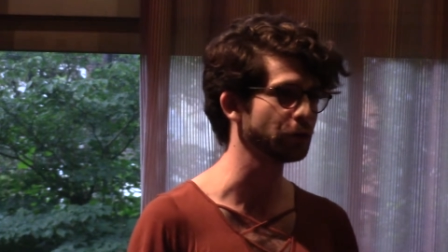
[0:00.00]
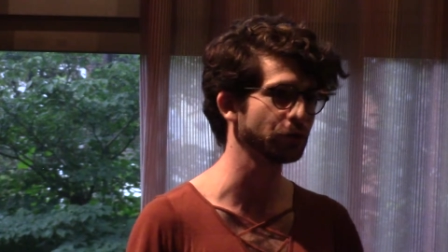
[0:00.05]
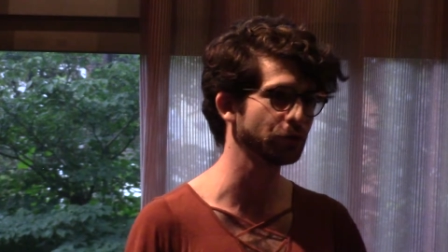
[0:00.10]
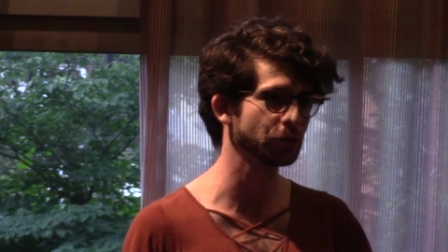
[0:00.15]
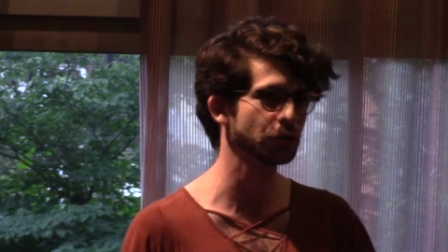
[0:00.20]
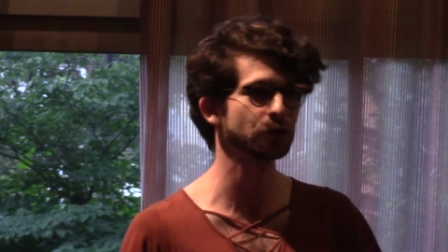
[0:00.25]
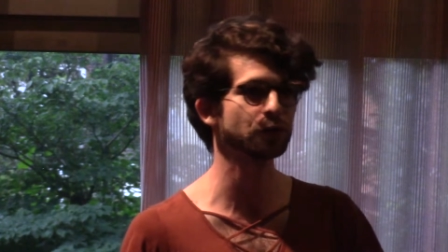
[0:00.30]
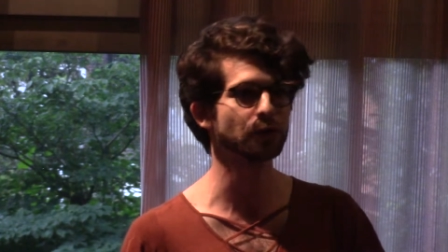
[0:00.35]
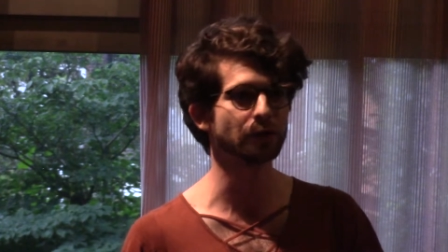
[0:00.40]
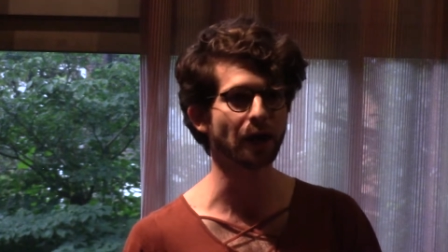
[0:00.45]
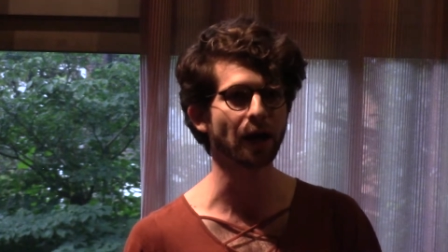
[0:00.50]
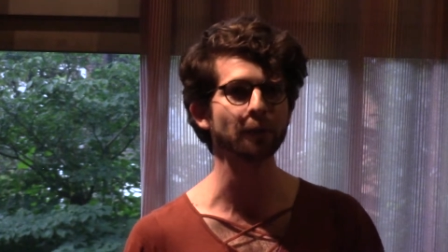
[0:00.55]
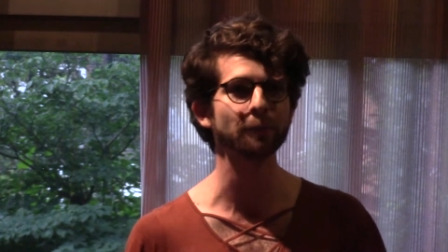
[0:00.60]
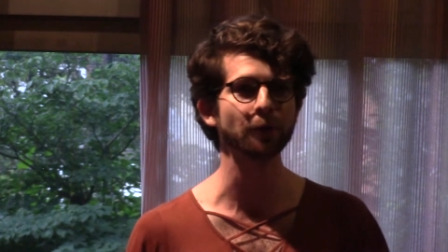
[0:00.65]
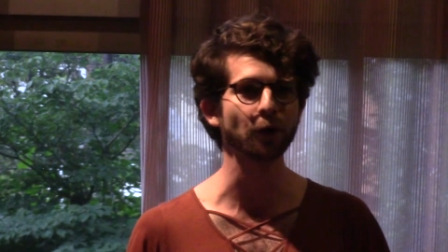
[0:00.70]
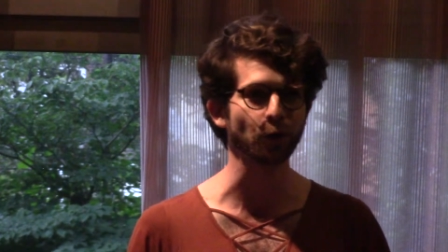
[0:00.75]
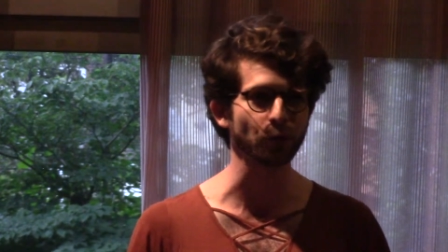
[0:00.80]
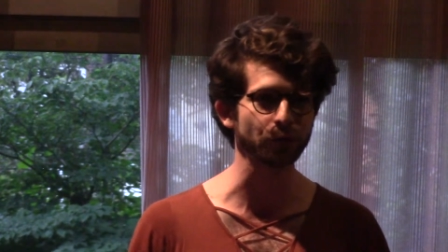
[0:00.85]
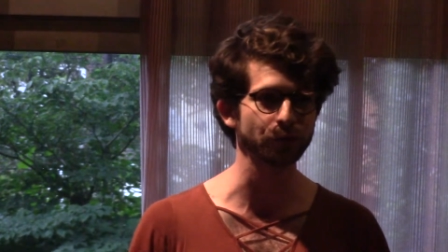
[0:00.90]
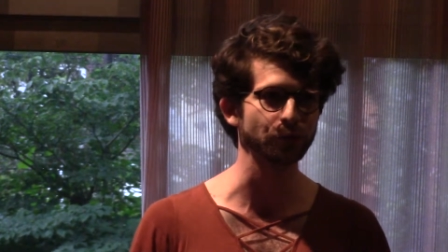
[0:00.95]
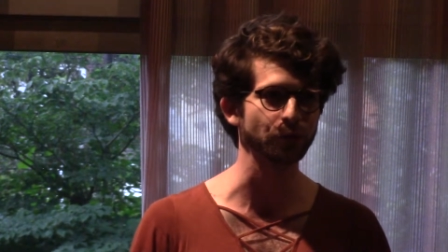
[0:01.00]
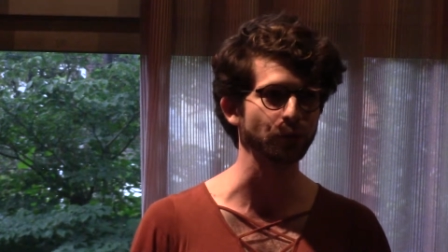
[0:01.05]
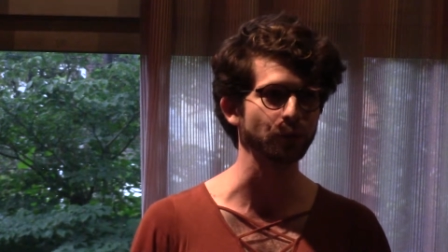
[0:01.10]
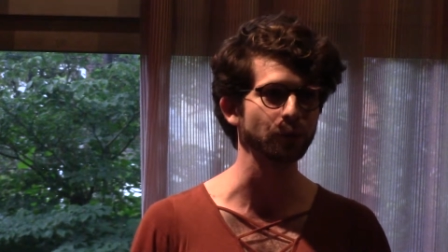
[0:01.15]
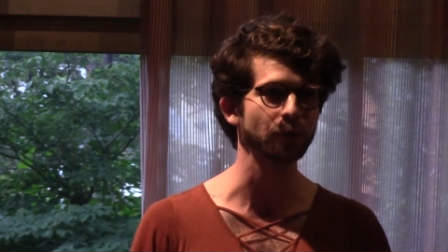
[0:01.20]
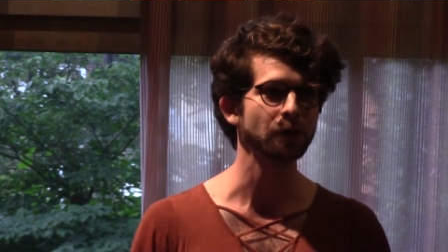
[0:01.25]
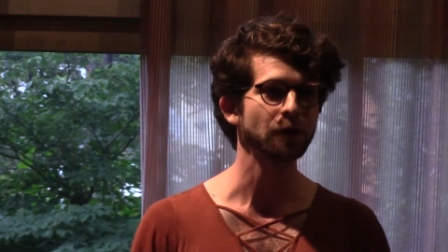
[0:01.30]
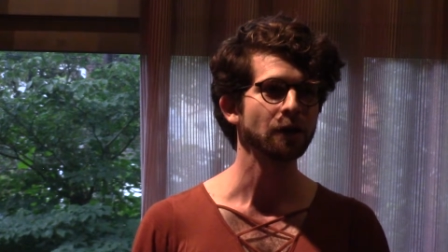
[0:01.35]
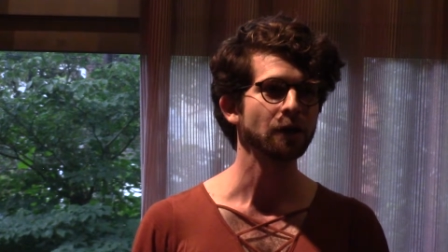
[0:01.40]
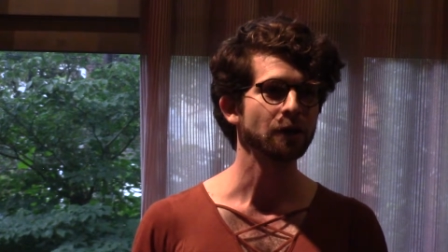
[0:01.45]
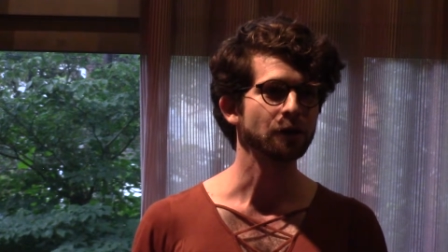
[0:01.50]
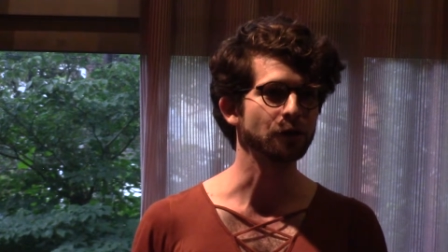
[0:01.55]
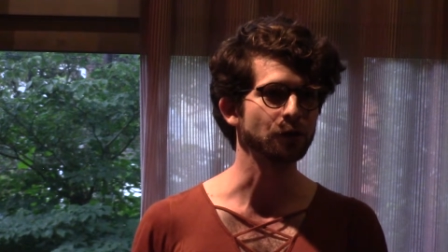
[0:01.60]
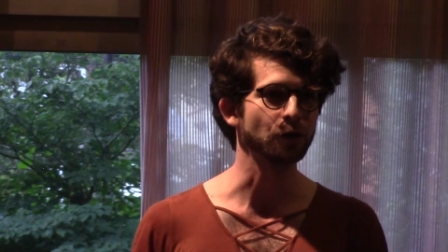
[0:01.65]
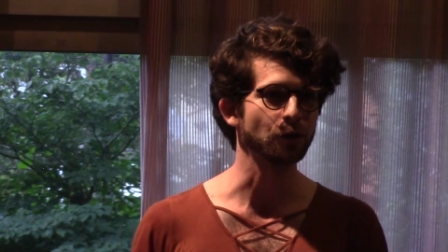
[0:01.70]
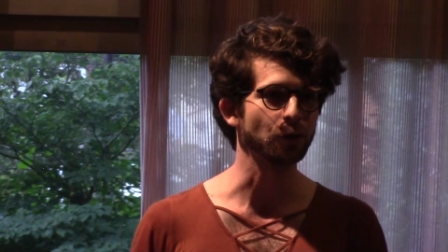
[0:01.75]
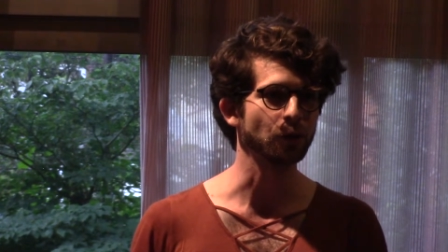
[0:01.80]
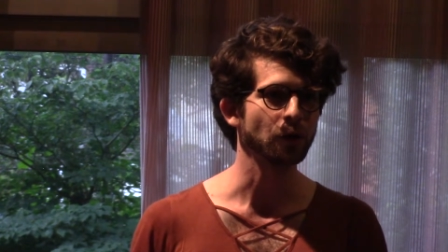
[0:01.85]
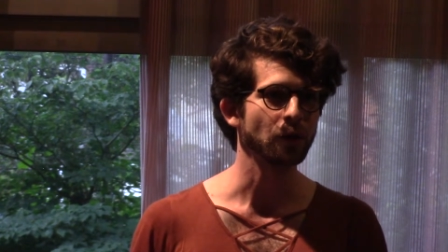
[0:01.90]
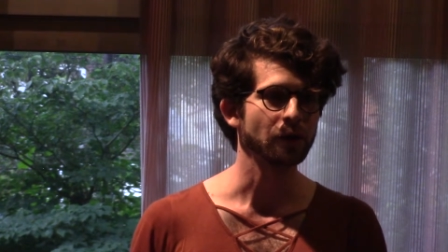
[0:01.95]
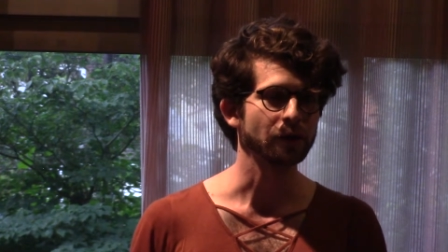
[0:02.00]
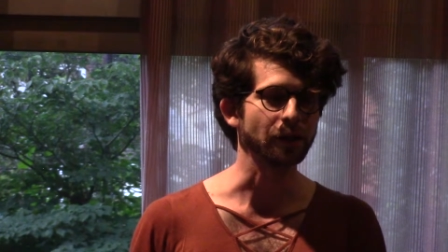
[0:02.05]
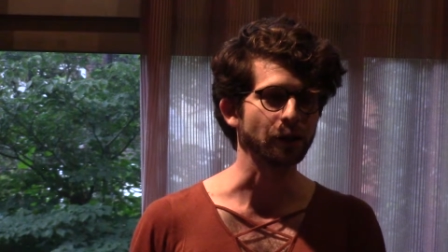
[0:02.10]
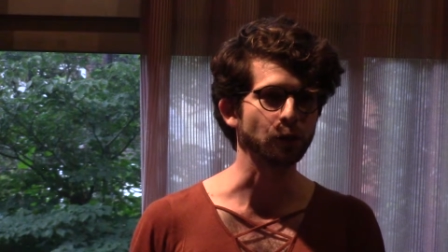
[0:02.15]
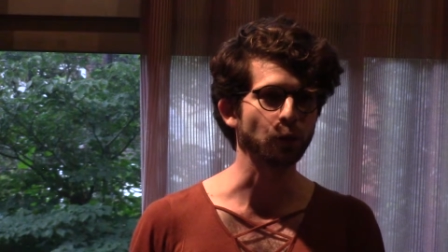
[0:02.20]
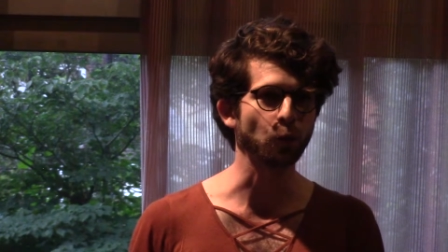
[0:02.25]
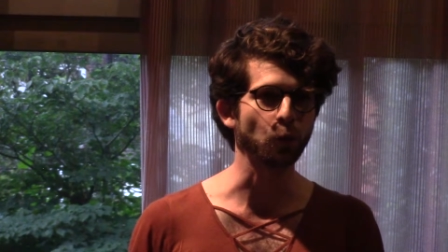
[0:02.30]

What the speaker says: You should do that, but also like